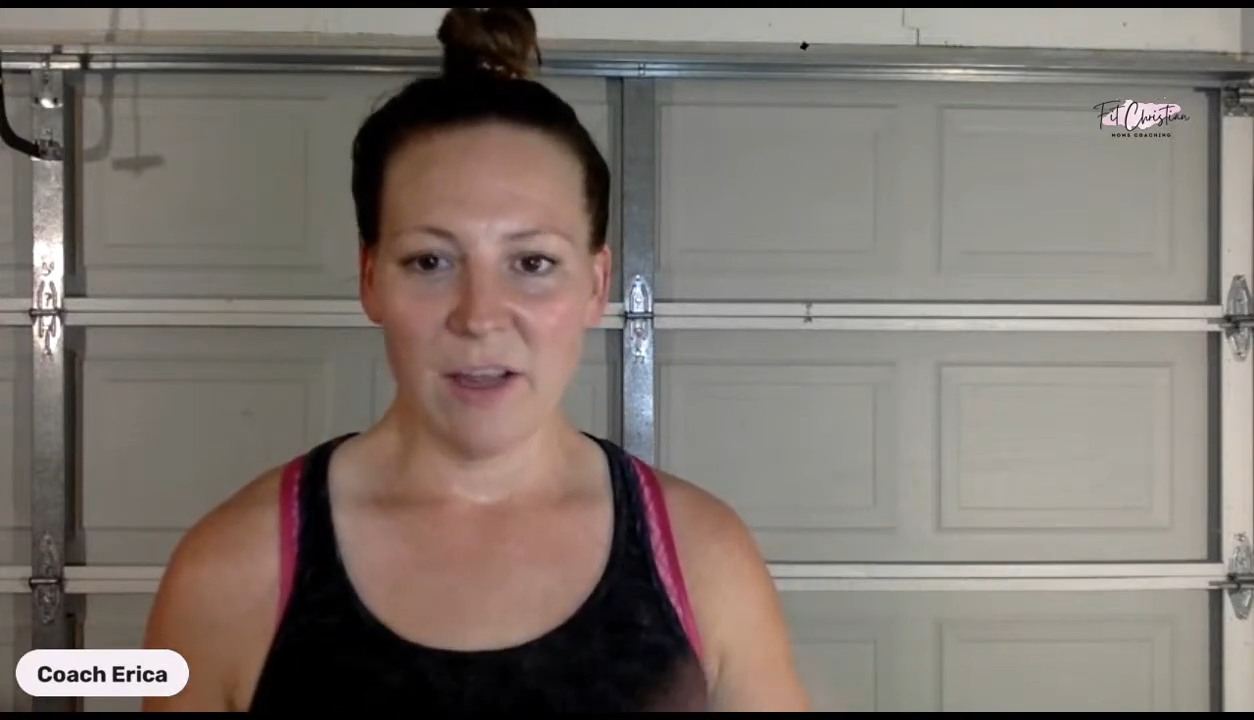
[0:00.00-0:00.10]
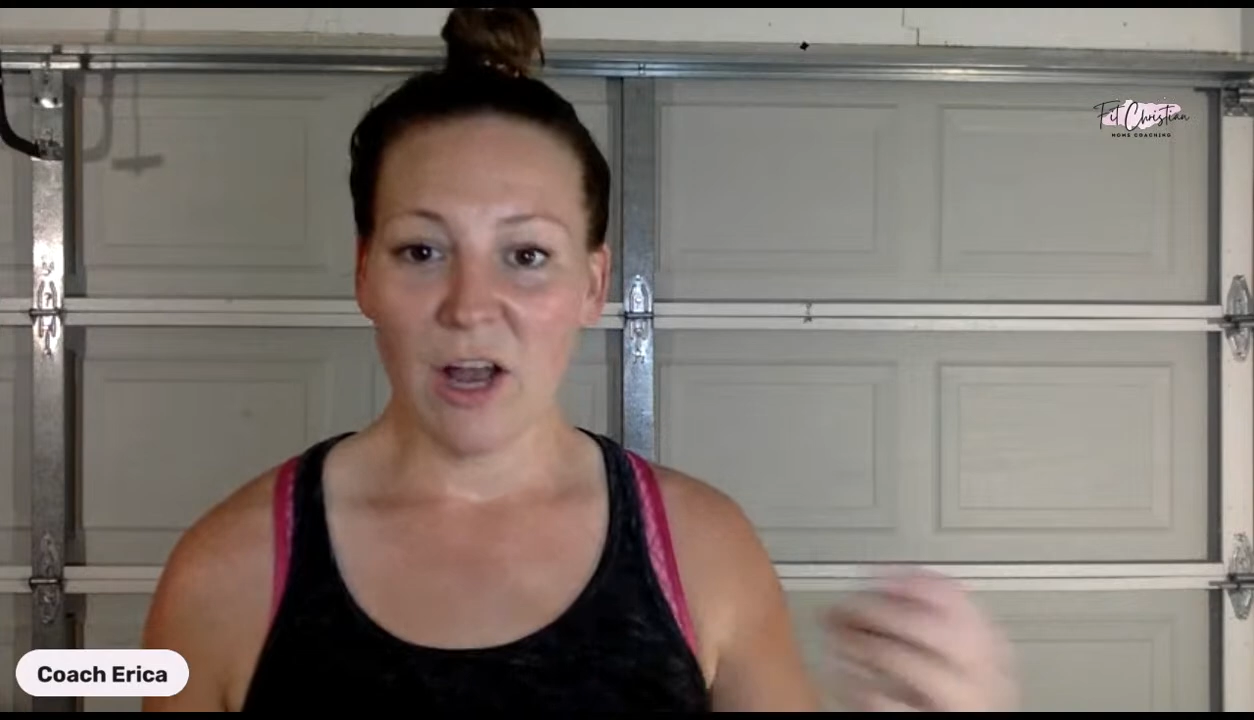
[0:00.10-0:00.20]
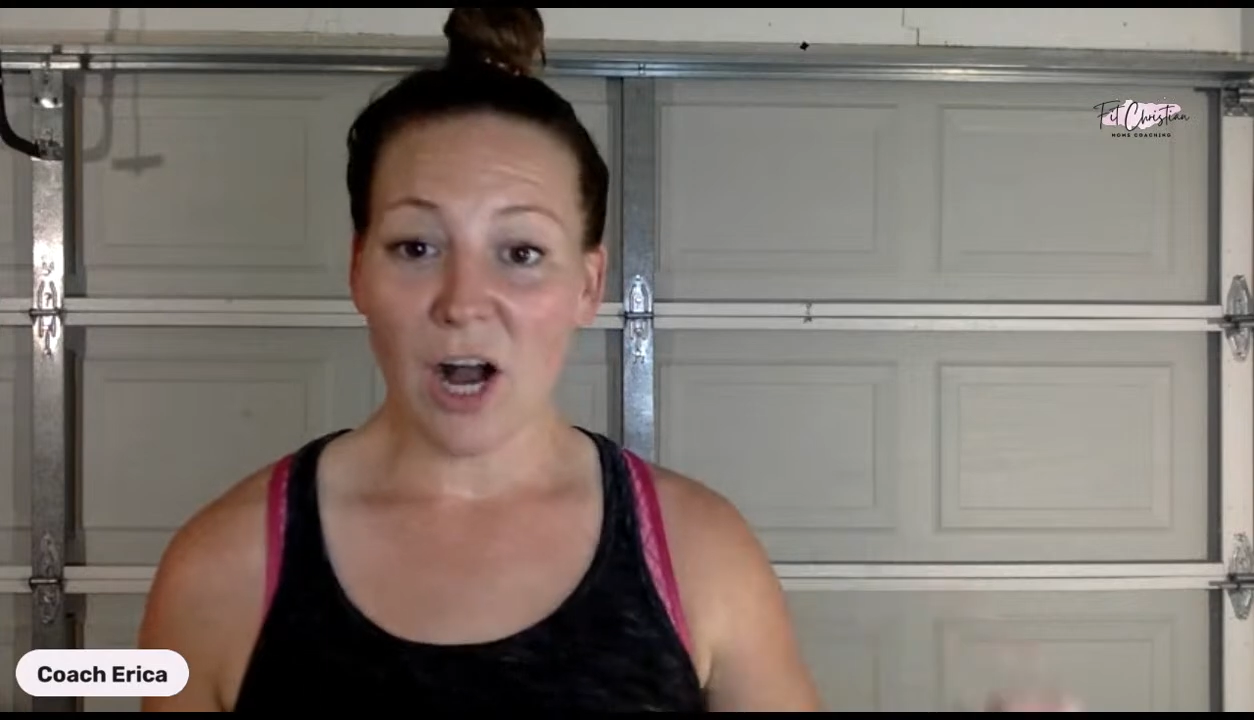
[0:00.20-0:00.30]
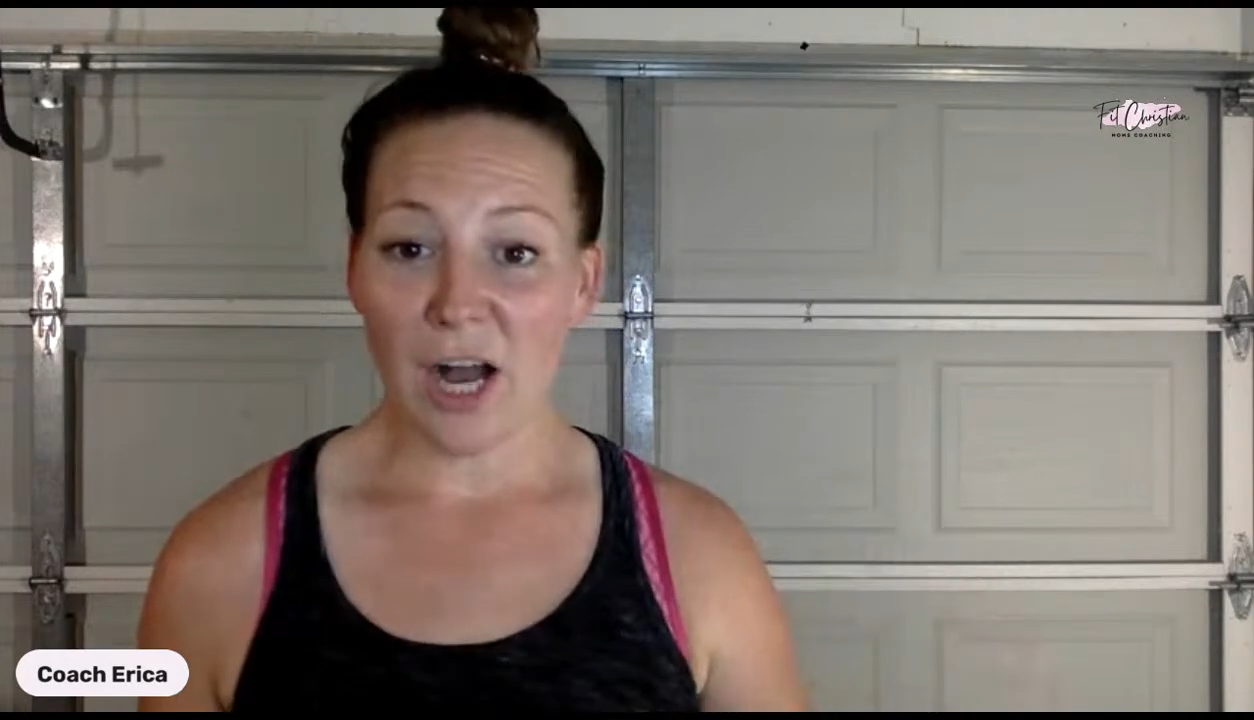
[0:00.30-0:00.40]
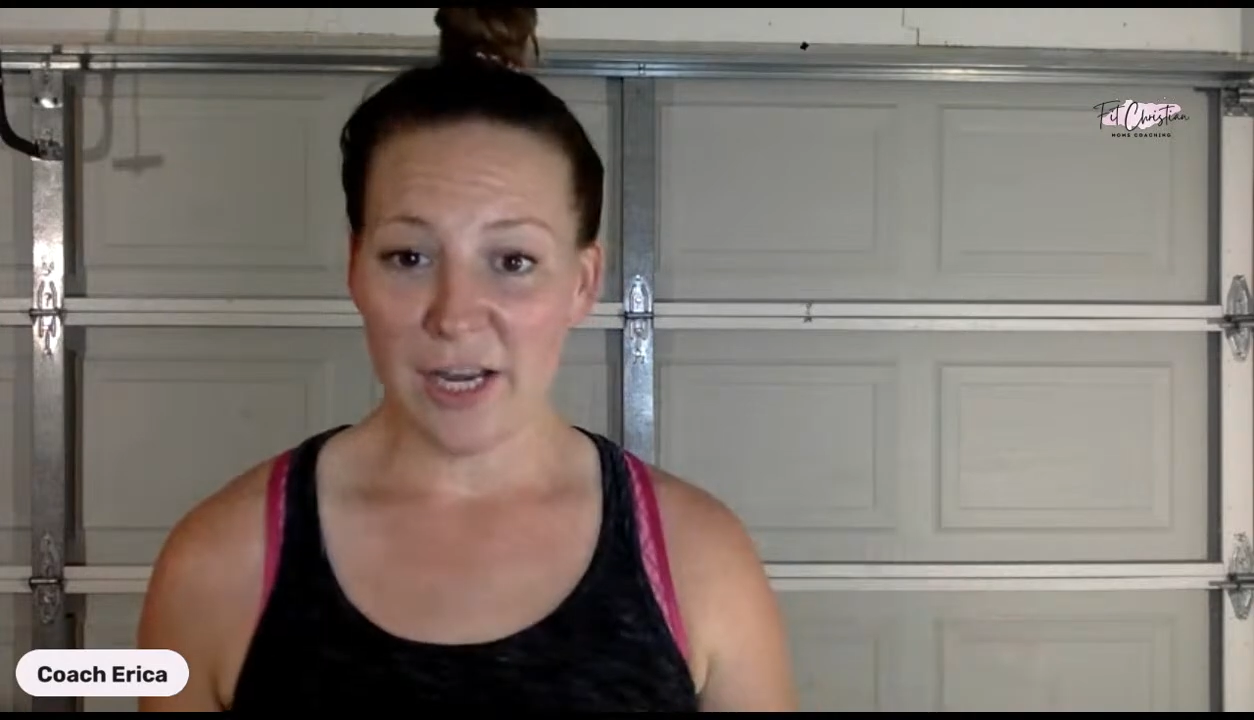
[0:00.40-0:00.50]

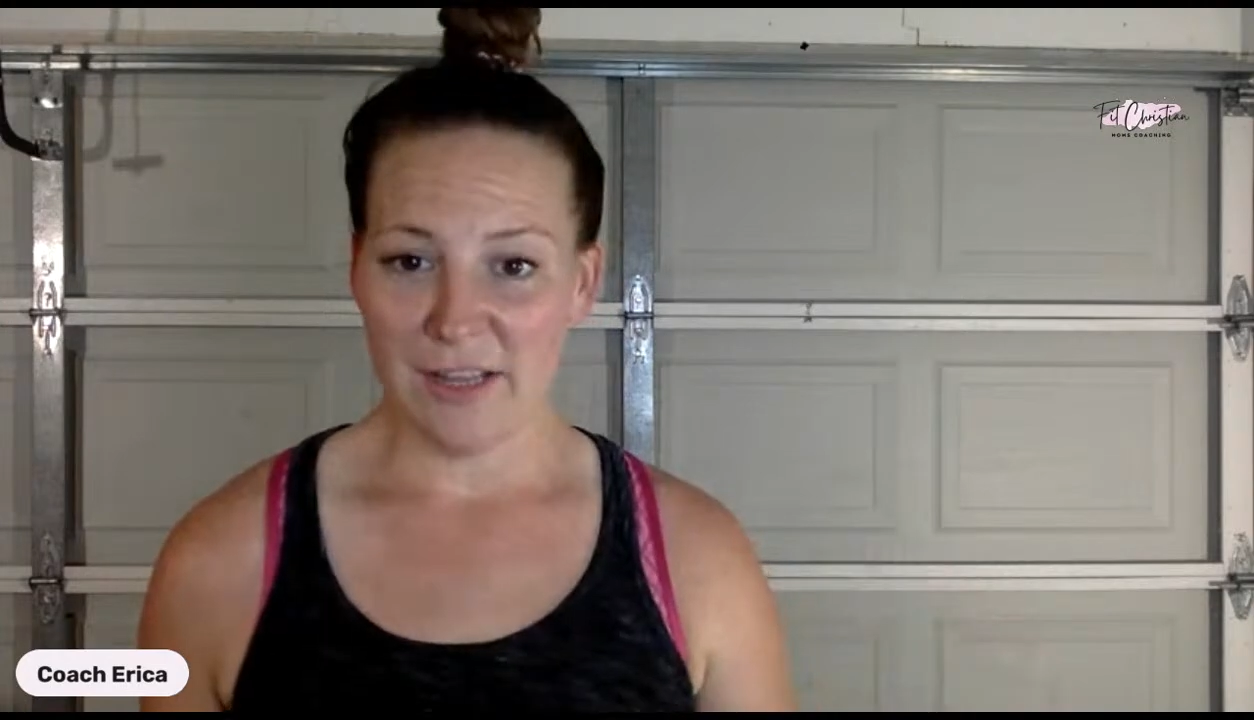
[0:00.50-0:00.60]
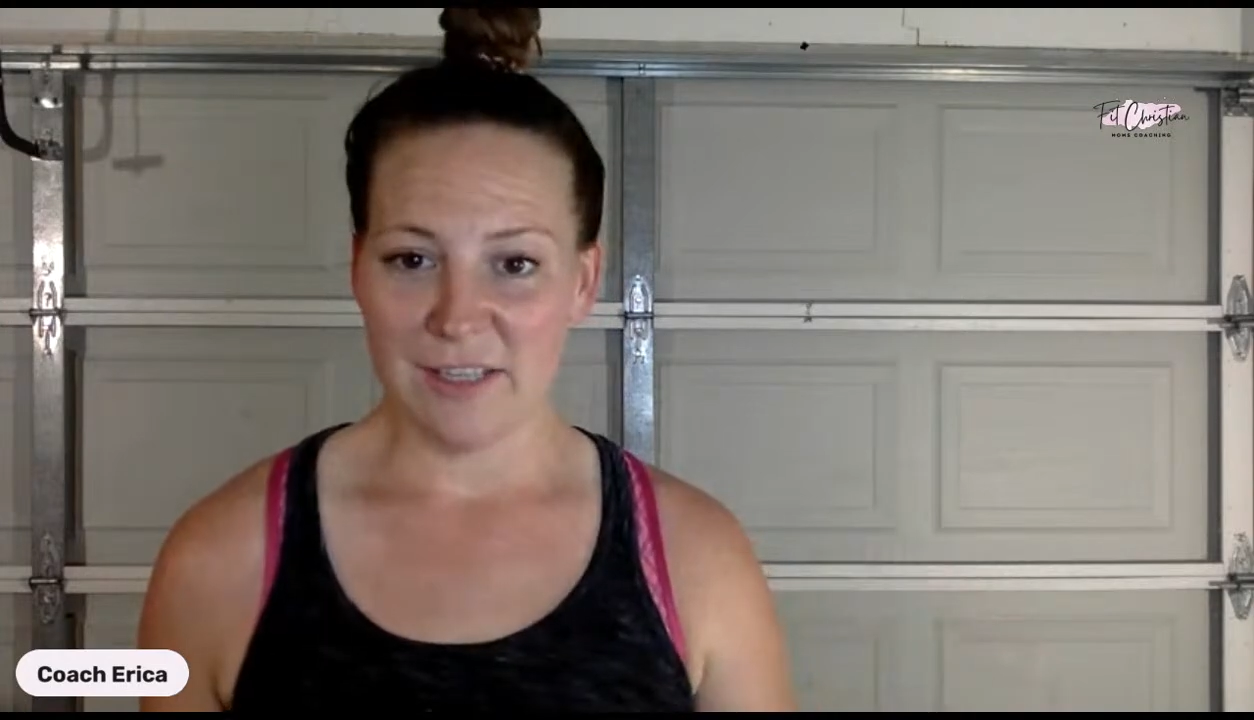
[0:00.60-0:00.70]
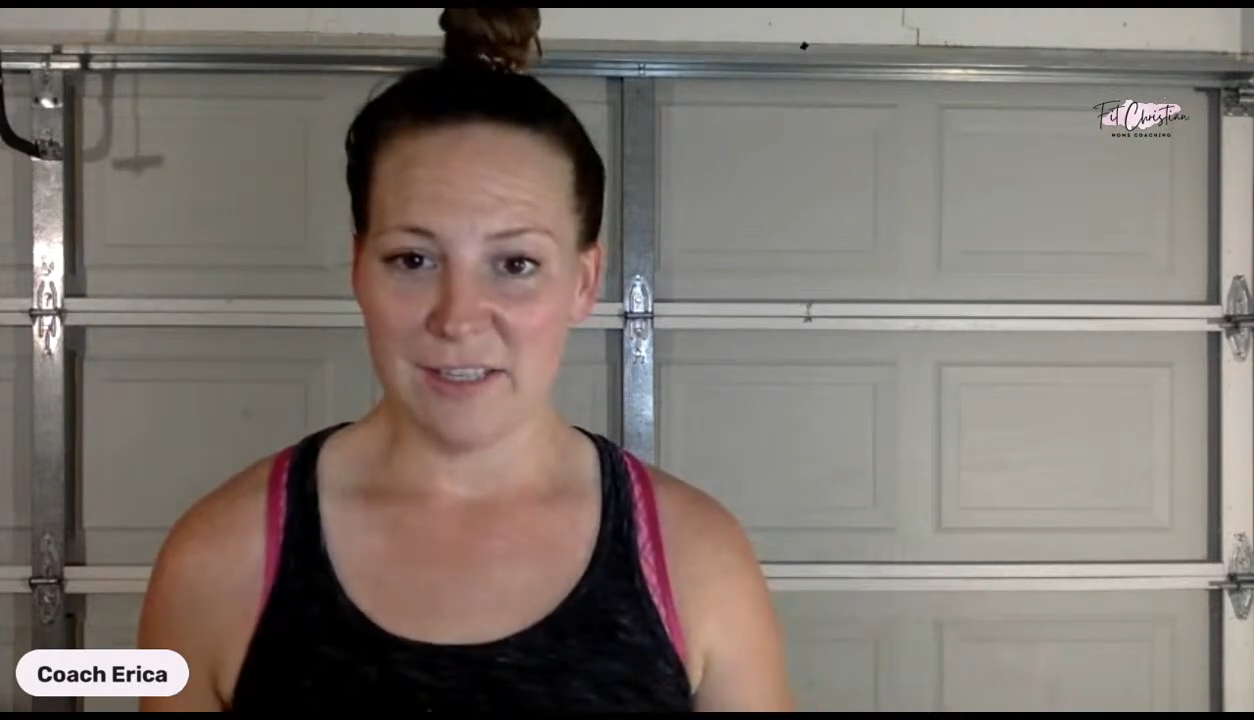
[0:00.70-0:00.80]
God at the